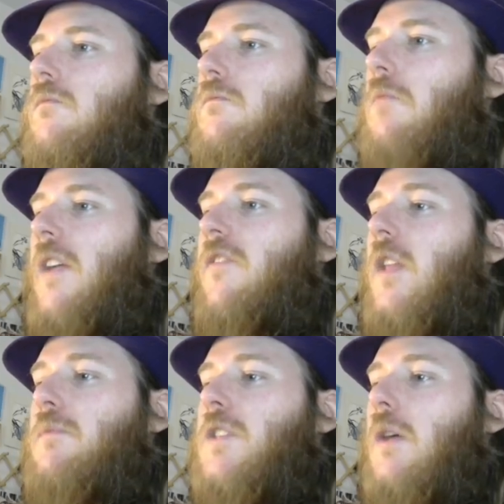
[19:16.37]
my
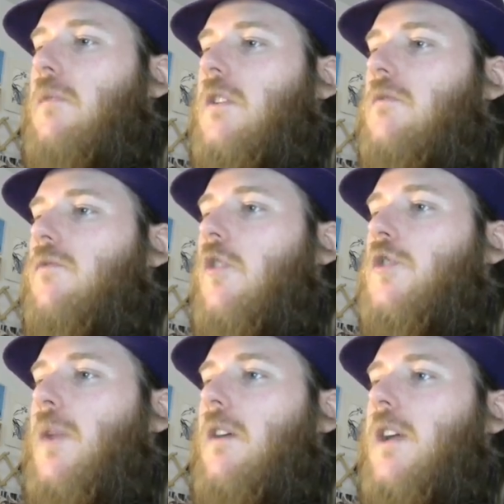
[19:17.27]
flip summon.
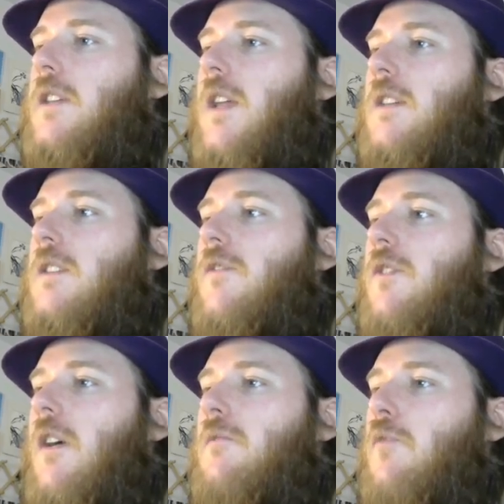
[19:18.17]
Rosemary says if
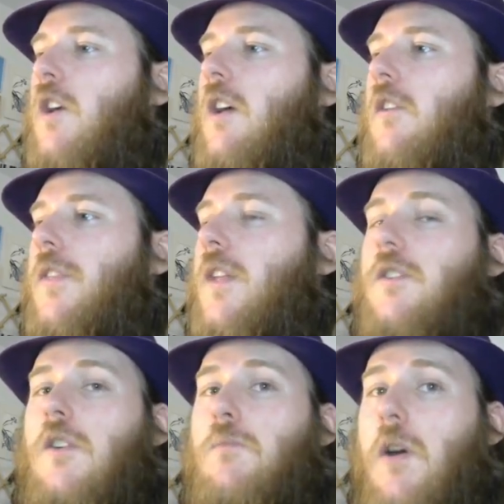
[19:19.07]
you have more health than
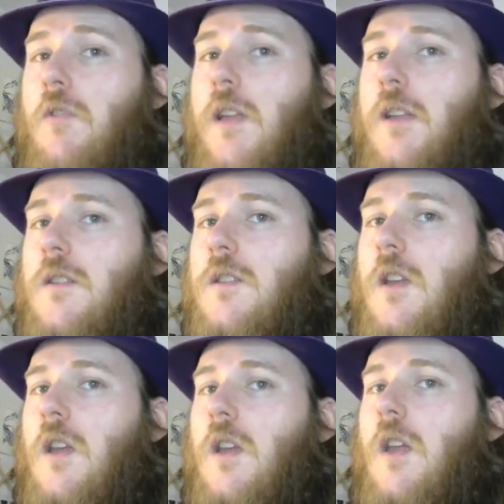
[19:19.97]
your opponent,
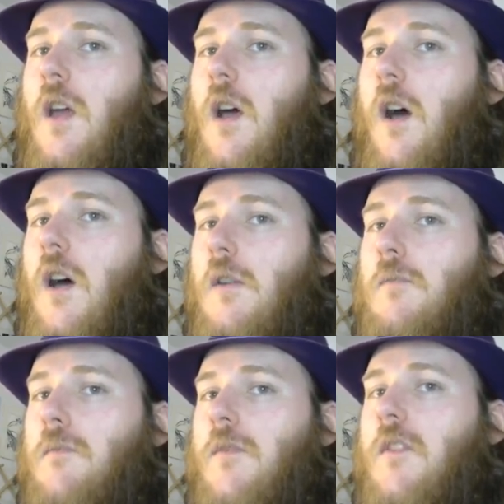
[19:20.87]

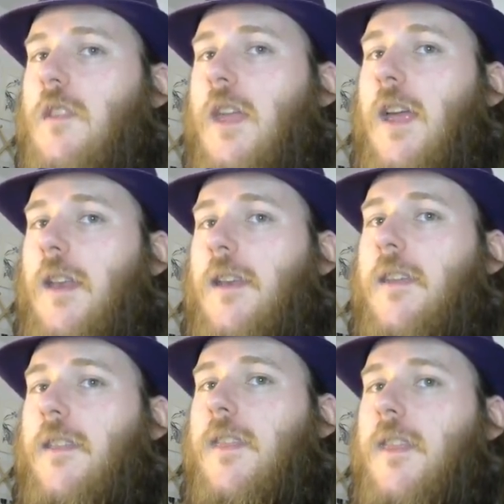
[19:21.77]
then
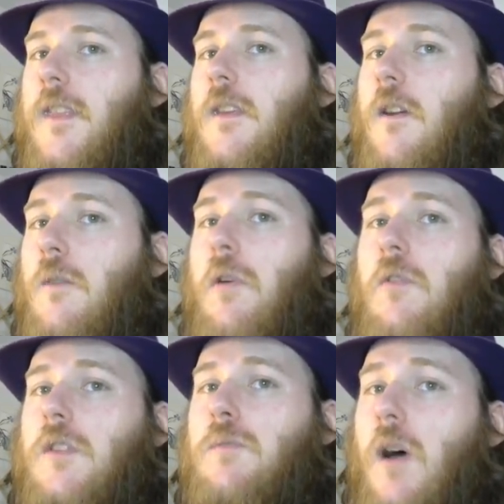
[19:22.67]
your
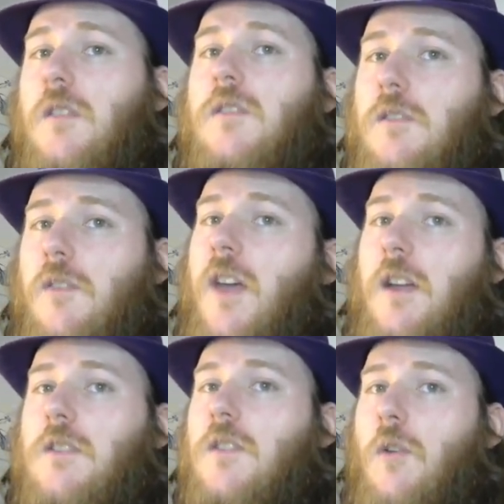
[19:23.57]
opponent's monster's
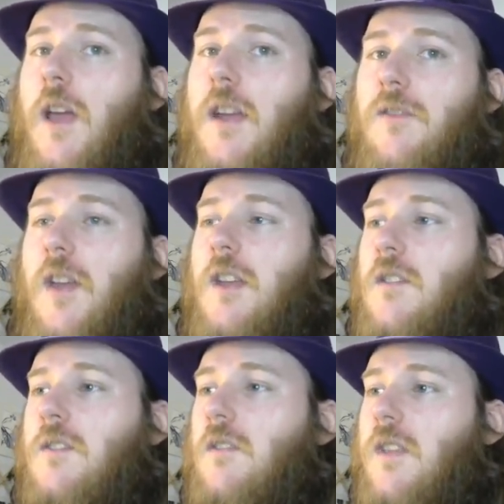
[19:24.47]
effects don't activate
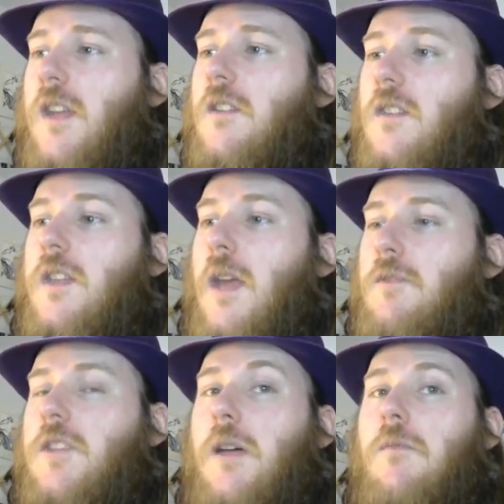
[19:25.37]
until the end of the
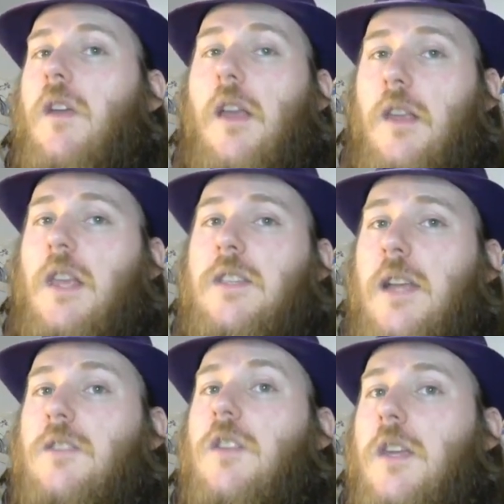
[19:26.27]
damage step.
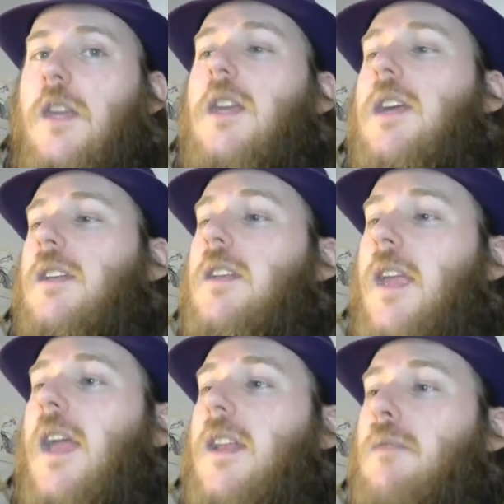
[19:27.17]
Essentially
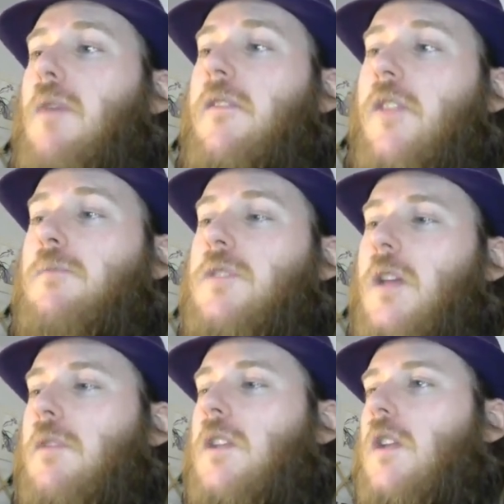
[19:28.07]
negating my flip
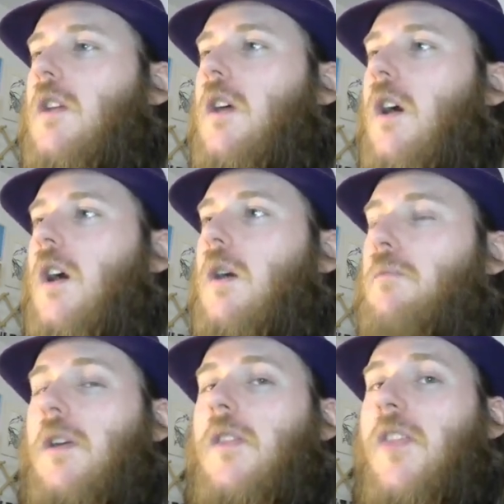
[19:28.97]
summon.
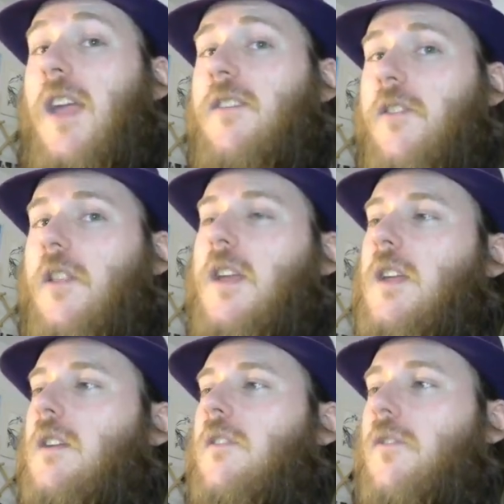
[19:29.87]
But thankfully,
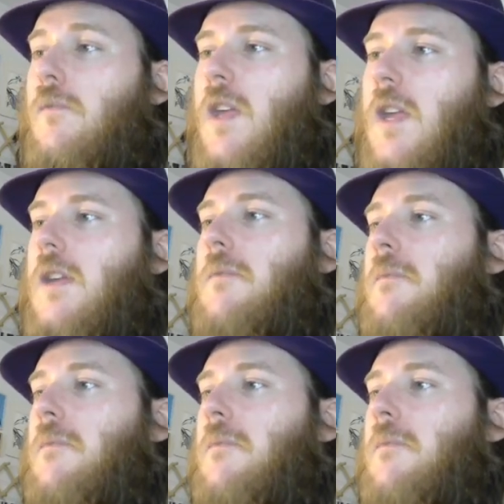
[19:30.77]
for me,